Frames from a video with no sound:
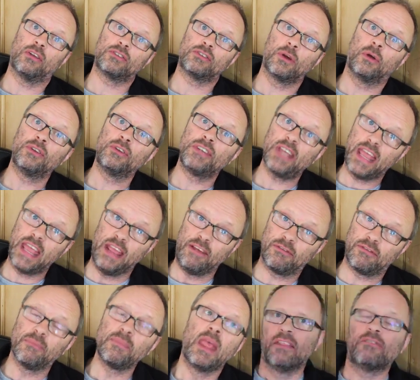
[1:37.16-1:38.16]
on
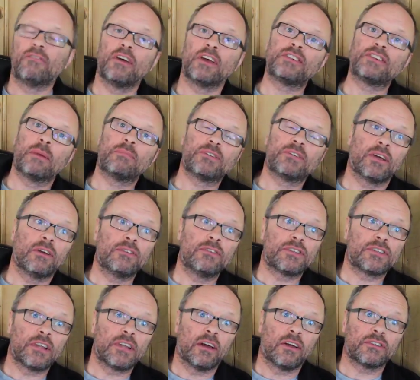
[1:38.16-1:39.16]
Dave. The first episode
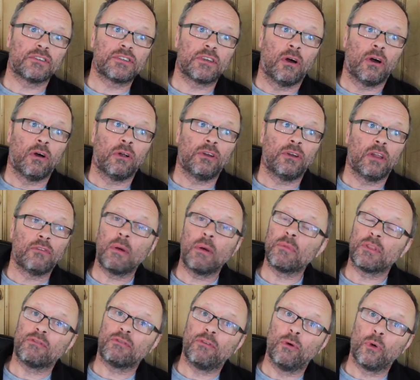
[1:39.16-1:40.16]
starts on
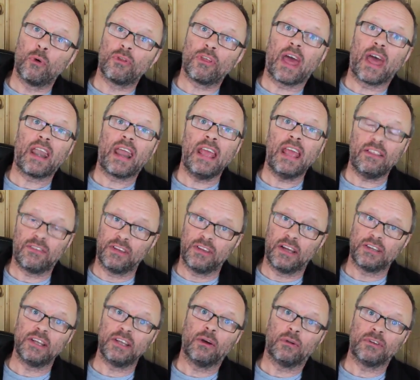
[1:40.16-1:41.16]
November the 4th at
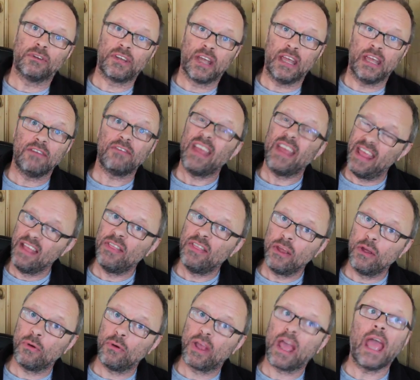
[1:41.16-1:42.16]
8:30 on Dave in
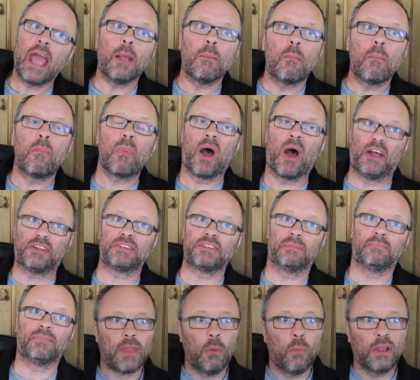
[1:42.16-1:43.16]
the UK,
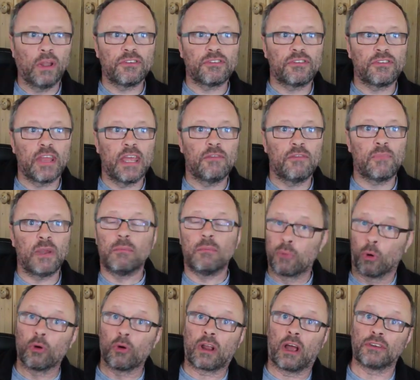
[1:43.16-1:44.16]
but once they've been
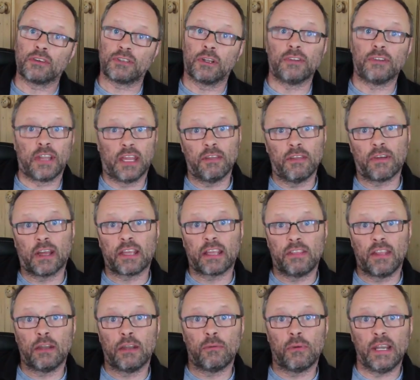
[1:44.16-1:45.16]
broadcast on Dave, I
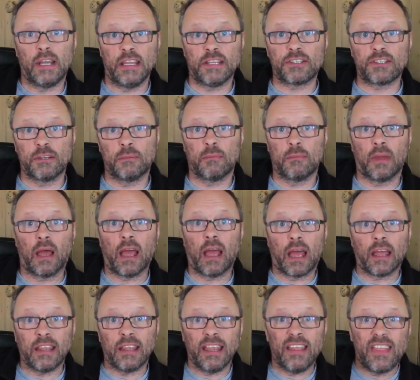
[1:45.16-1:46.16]
can then release them
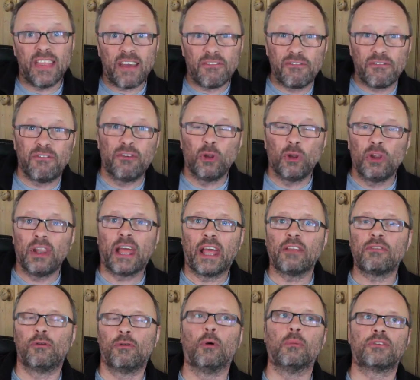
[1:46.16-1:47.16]
in their
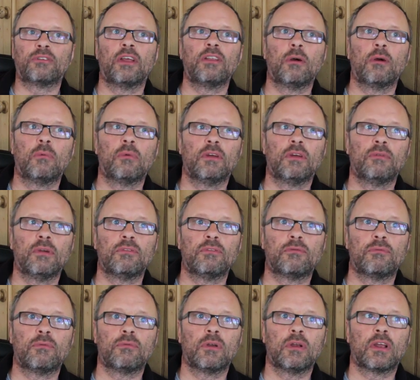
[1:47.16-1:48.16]
full-length form. So that
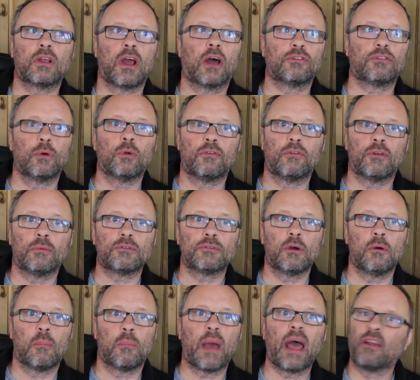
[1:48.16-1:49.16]
we've cut all of them
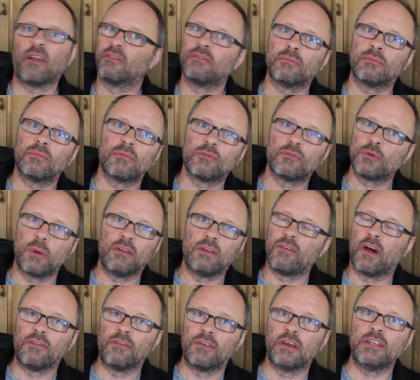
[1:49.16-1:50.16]
to about
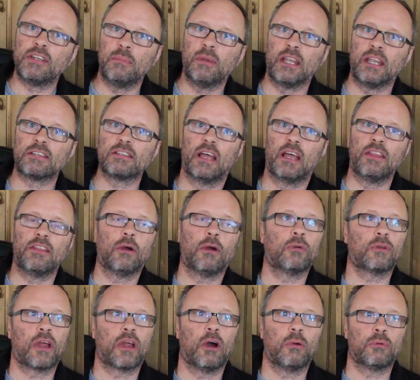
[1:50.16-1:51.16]
25-30 minutes, like the
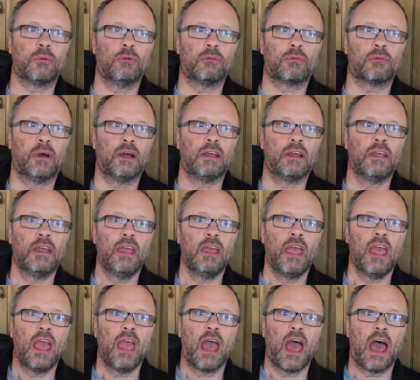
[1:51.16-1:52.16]
old Carpools were.
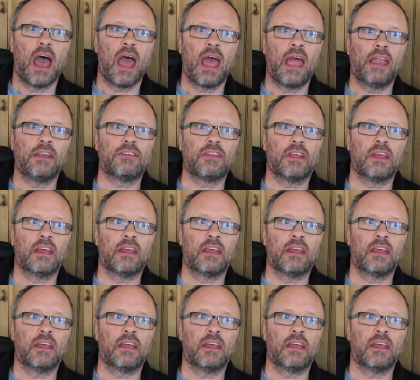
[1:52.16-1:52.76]
And